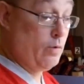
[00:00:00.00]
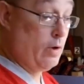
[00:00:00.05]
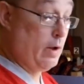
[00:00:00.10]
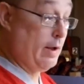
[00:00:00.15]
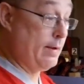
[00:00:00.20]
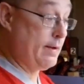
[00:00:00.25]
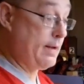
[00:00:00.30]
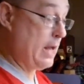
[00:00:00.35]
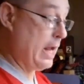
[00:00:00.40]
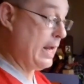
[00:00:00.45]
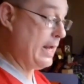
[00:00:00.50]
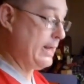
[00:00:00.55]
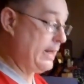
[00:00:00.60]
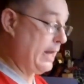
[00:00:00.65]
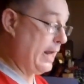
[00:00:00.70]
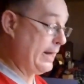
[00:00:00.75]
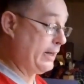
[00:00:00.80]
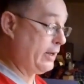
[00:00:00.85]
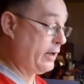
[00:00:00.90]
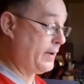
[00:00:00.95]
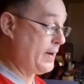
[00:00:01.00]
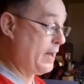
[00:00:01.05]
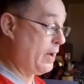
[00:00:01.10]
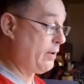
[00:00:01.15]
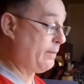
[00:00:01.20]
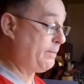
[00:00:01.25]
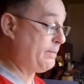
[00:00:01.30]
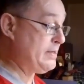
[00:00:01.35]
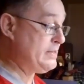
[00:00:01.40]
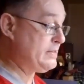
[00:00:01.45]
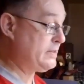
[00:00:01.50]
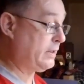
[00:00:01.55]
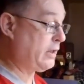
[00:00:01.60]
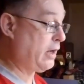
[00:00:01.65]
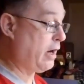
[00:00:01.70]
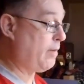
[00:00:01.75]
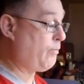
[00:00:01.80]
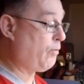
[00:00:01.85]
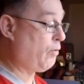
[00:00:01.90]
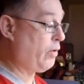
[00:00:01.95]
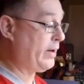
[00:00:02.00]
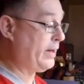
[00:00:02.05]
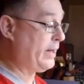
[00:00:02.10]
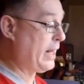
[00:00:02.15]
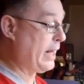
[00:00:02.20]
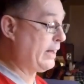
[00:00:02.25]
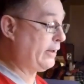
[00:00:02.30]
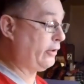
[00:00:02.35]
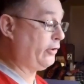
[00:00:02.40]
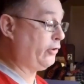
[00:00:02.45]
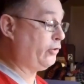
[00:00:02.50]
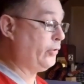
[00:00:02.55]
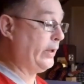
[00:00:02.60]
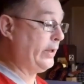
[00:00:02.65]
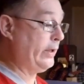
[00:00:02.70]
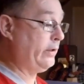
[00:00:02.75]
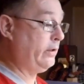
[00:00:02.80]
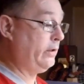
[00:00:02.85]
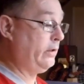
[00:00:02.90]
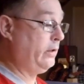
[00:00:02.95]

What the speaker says: I cut out a piece of cardboard and hot glue it.